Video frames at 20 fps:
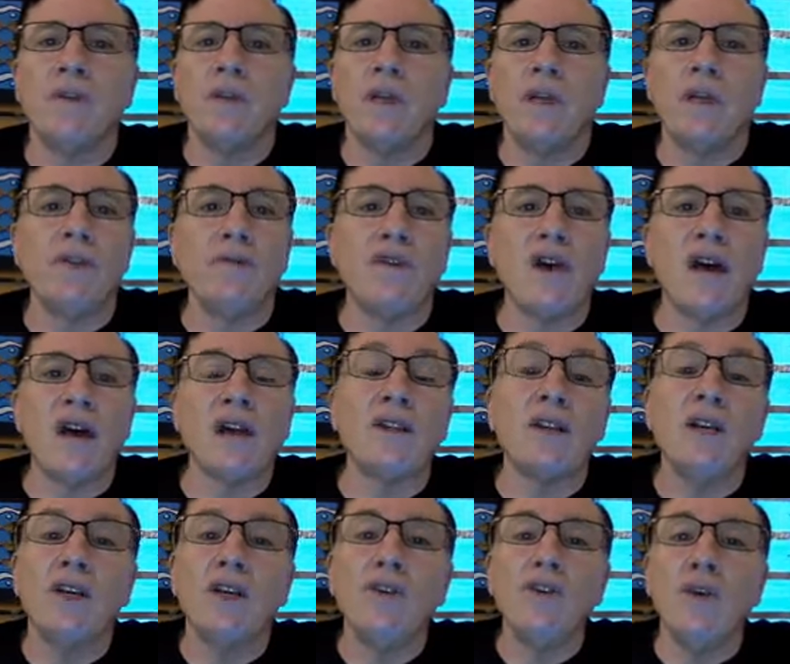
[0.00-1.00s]
And in
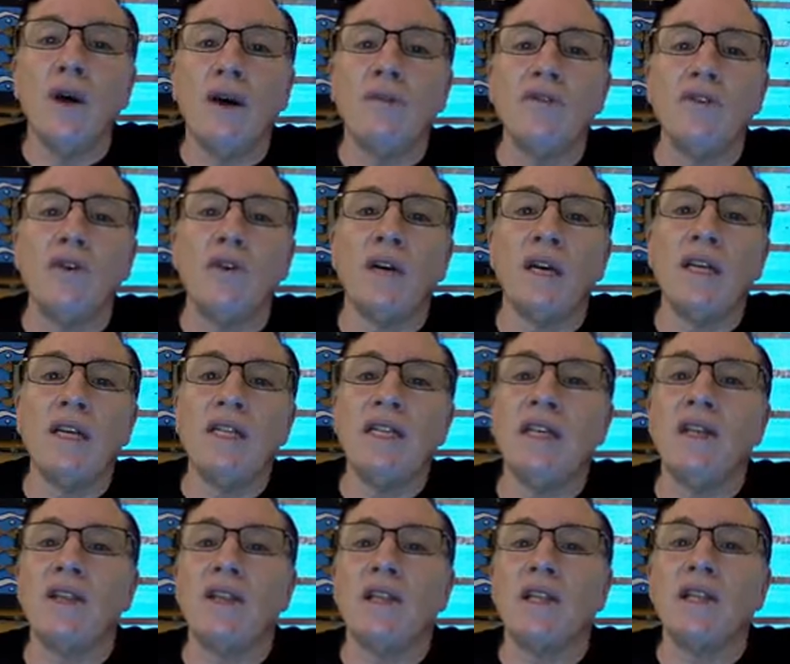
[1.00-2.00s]
fact, you have no
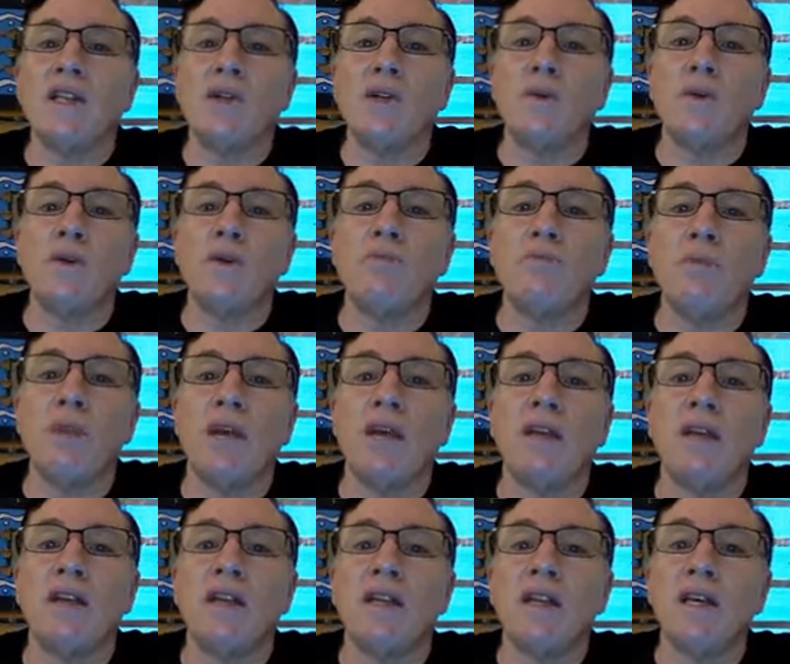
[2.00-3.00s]
idea that this was meant,
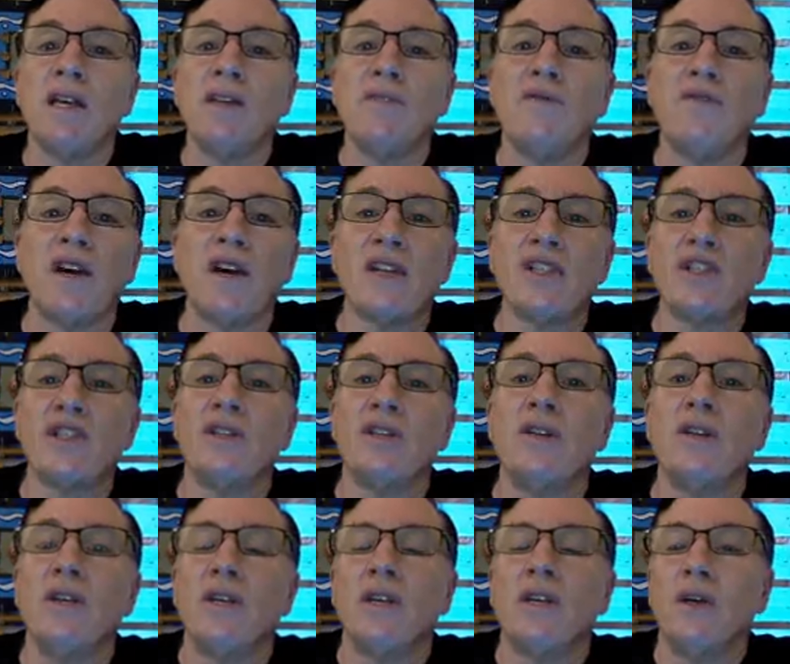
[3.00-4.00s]
the confession
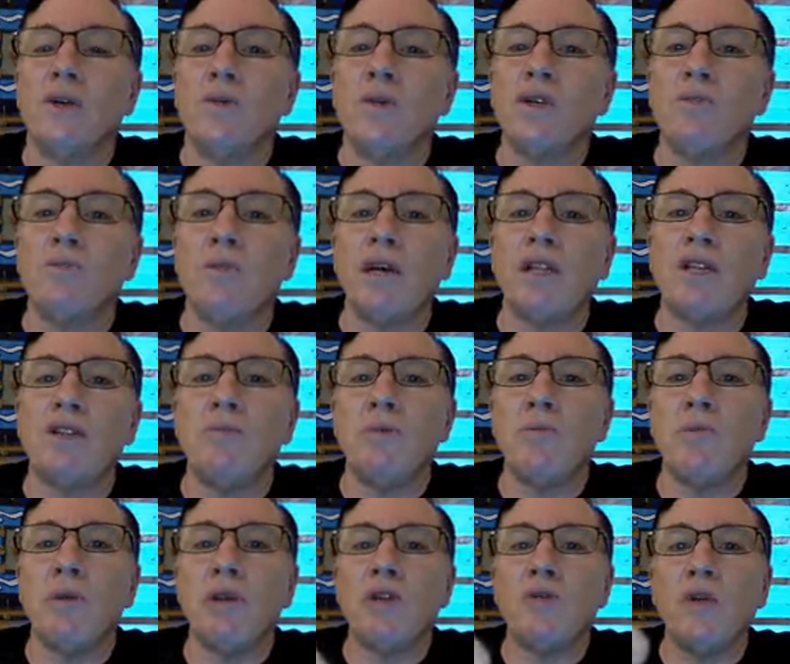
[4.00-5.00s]
was meant to be
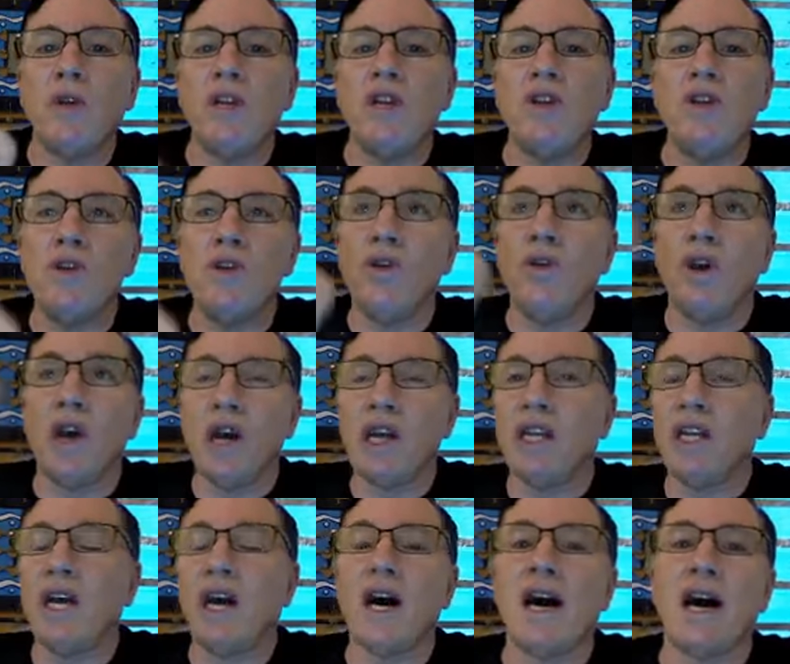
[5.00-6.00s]
between you and
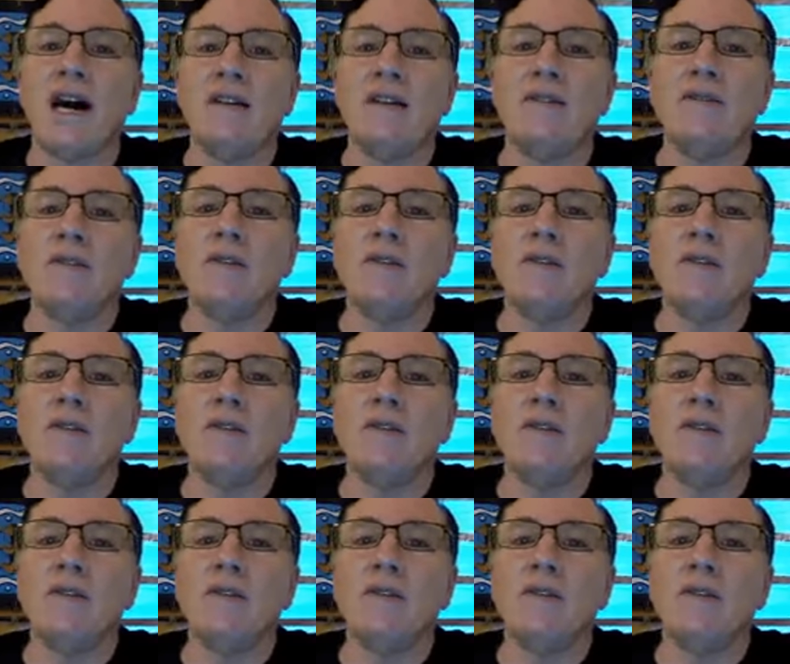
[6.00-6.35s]
God.